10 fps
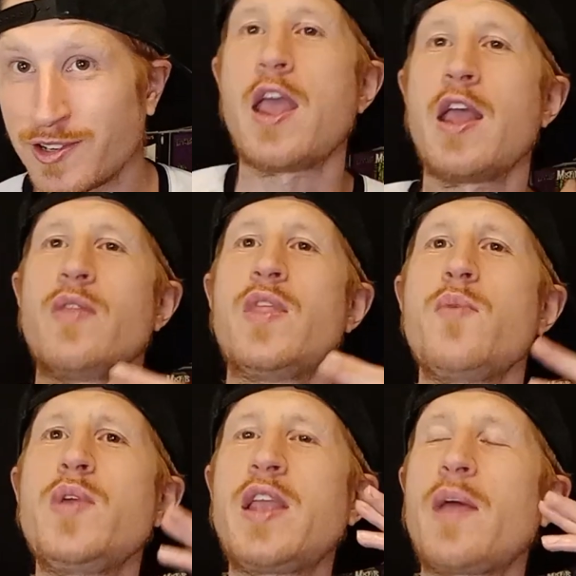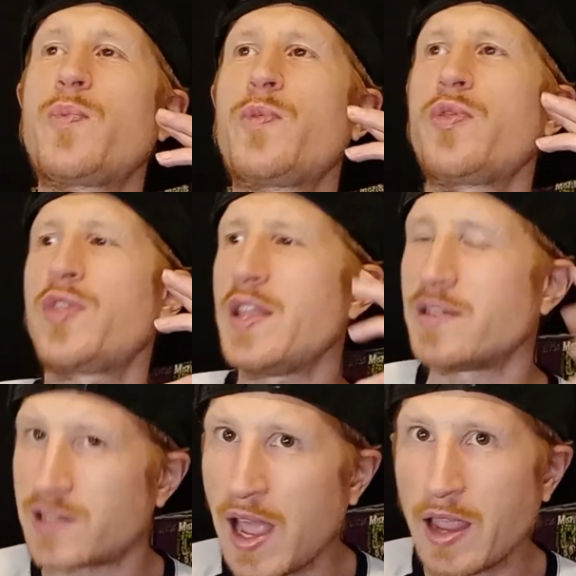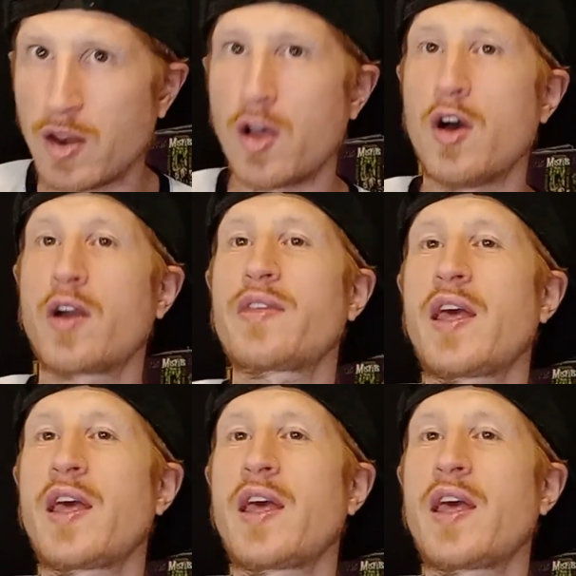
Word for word: And then we get the second hook